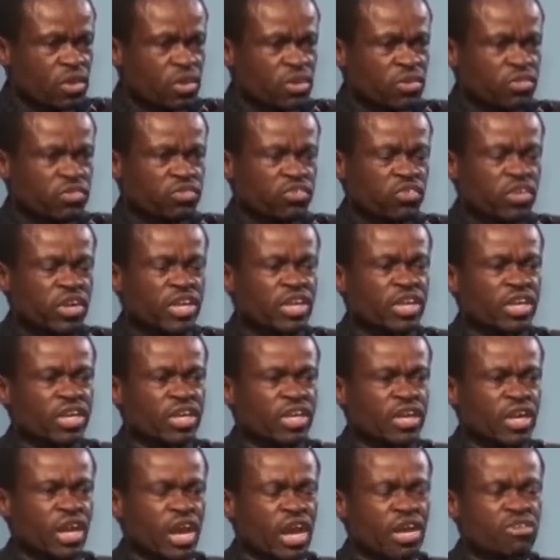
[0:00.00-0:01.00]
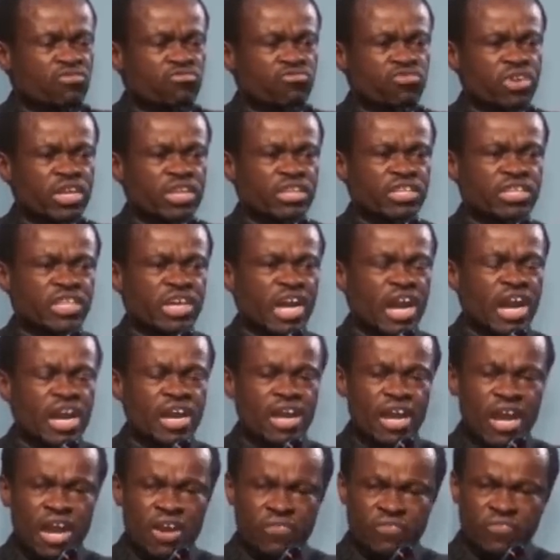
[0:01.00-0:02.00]
300 young
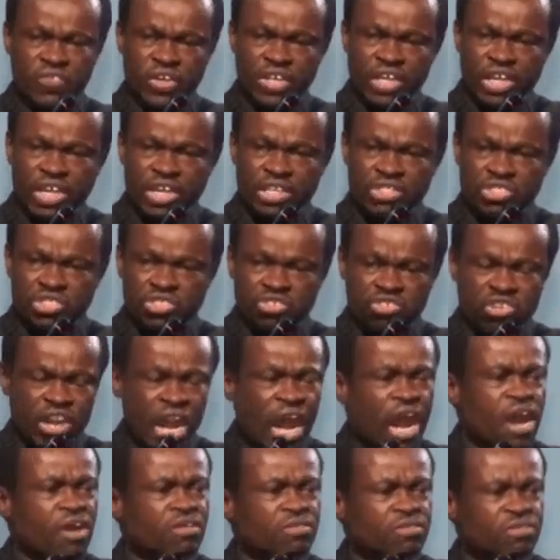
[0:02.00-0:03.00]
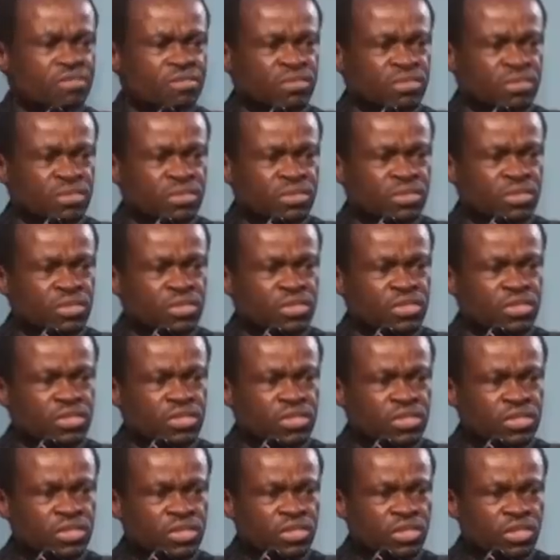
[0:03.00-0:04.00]
Africans drowned
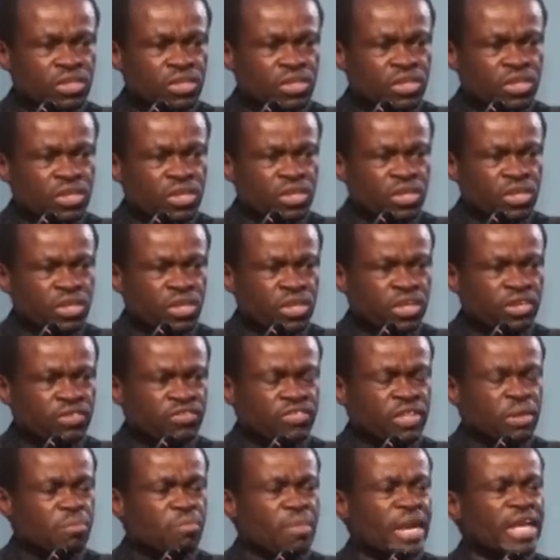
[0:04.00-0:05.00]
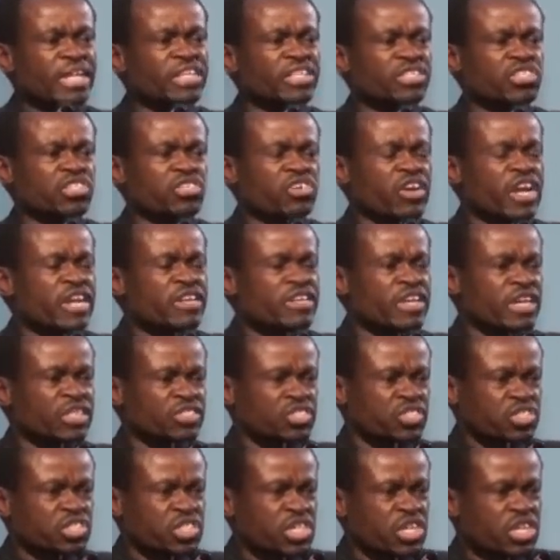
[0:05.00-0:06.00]
in the Mediterranean
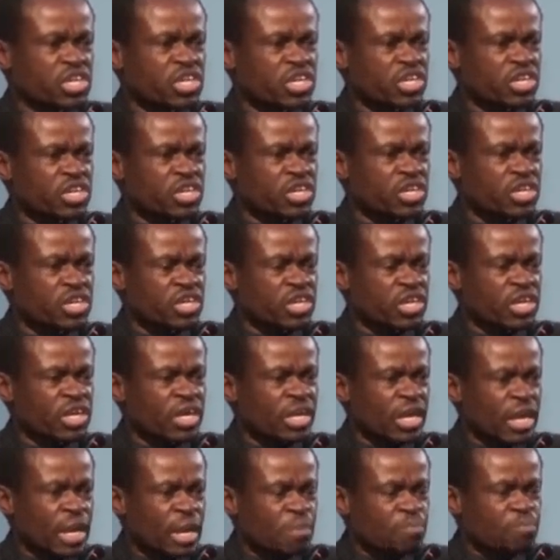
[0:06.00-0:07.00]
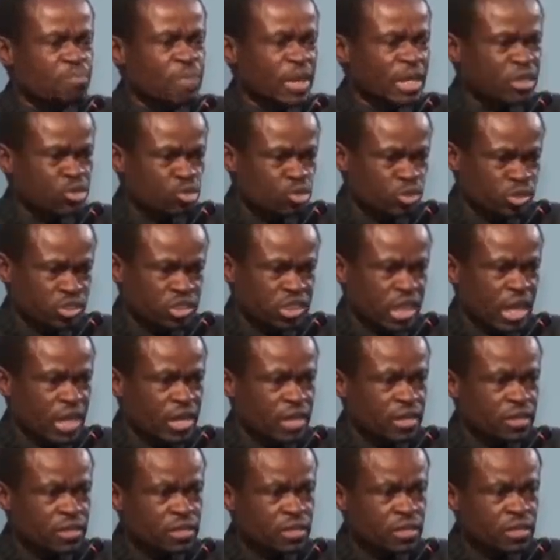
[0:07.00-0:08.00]
Sea in
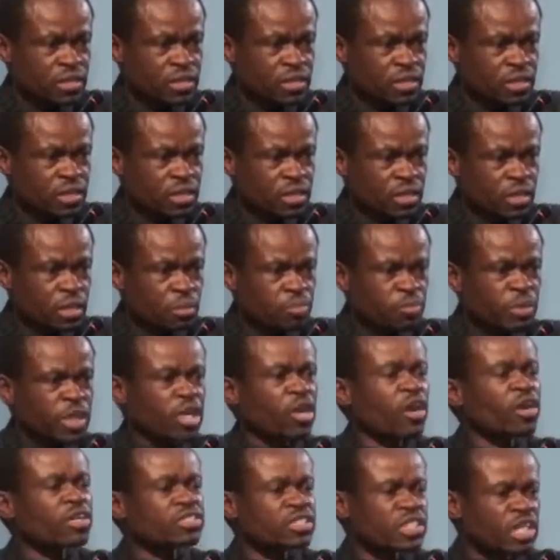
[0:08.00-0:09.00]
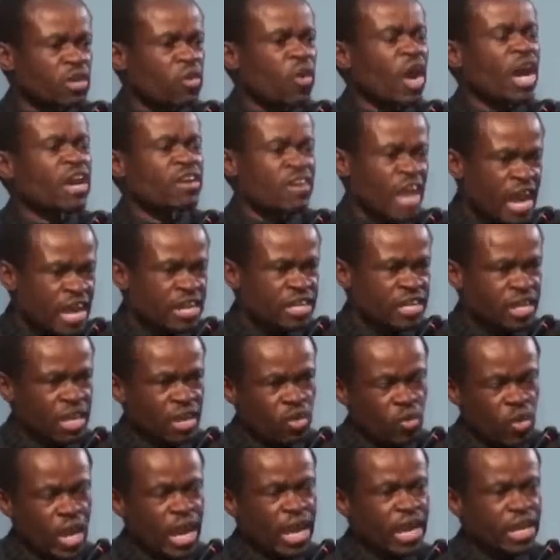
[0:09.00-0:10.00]
Lampedusa because they were running
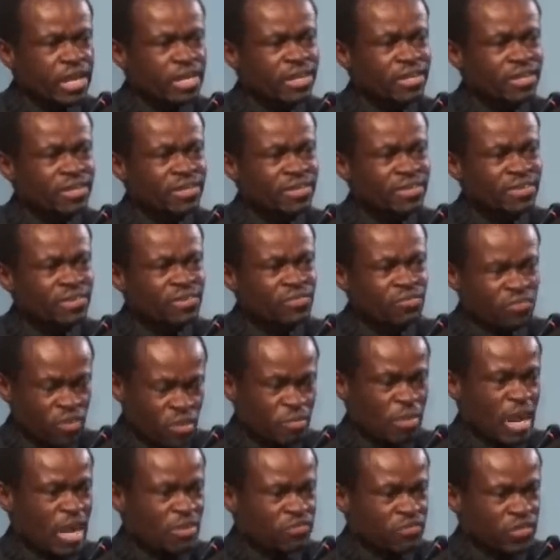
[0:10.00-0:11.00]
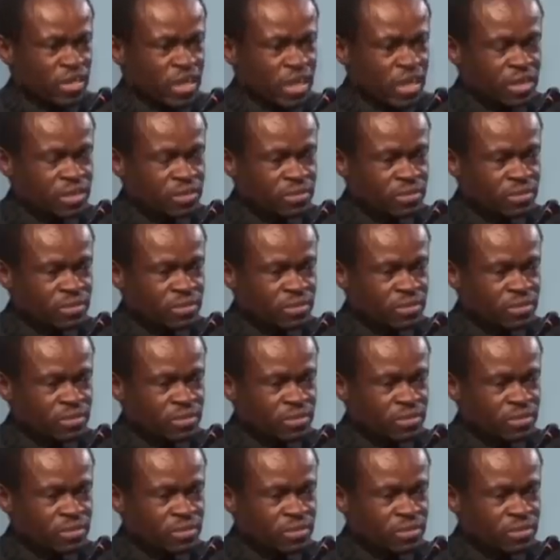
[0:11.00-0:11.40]
away from Africa.